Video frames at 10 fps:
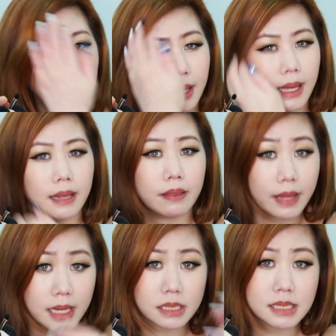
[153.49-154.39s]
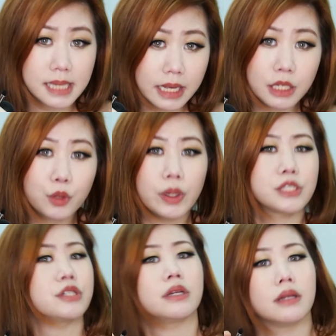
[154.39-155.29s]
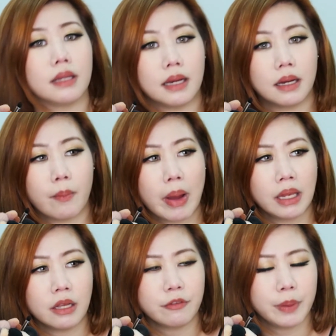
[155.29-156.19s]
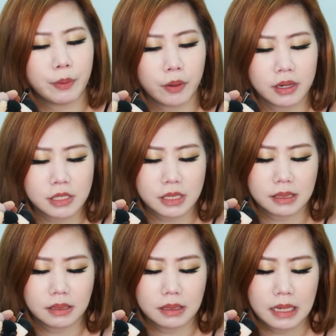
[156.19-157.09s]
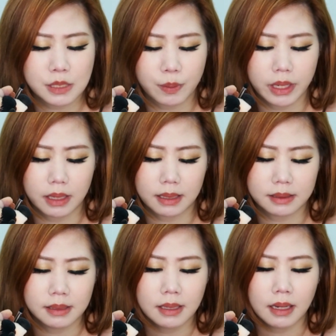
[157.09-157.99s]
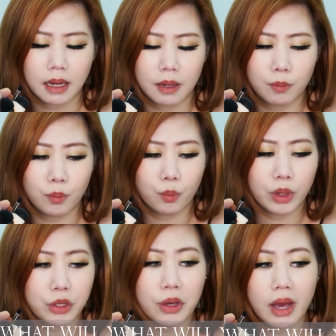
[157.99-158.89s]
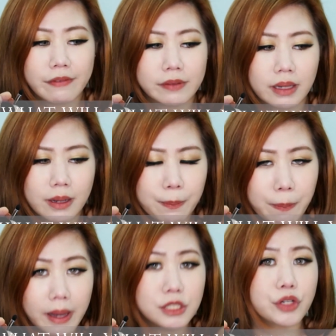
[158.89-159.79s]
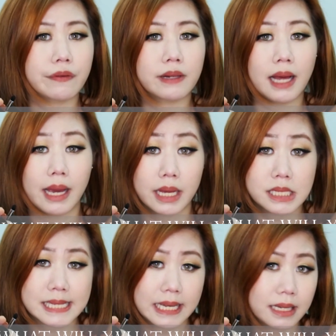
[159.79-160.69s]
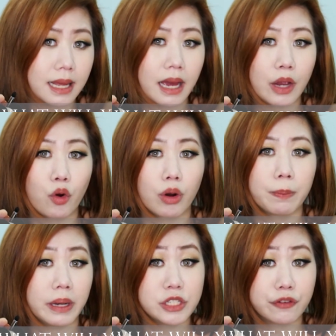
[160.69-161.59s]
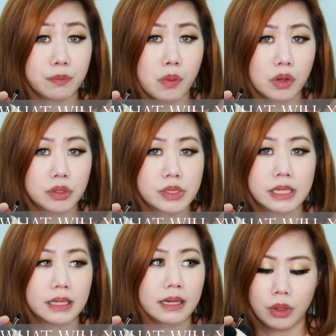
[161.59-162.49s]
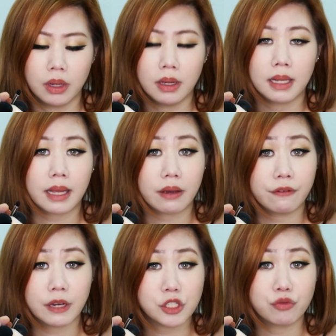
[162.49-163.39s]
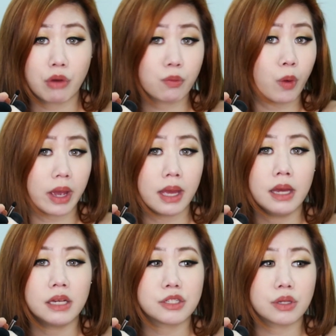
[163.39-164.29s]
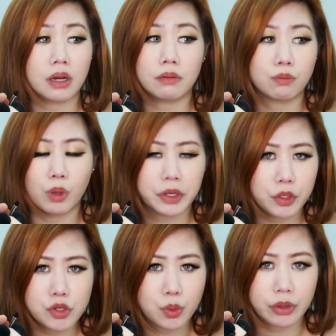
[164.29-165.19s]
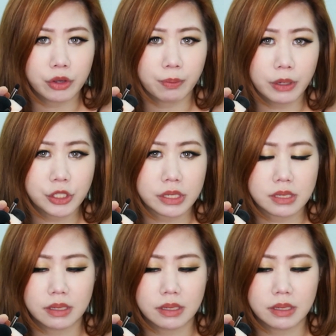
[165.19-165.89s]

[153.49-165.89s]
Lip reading: And then second question, a lot of people ask me like, when you have like a bunch of clients in line or a bunch of models in line, like a fashion runway, what do you do with your brushes?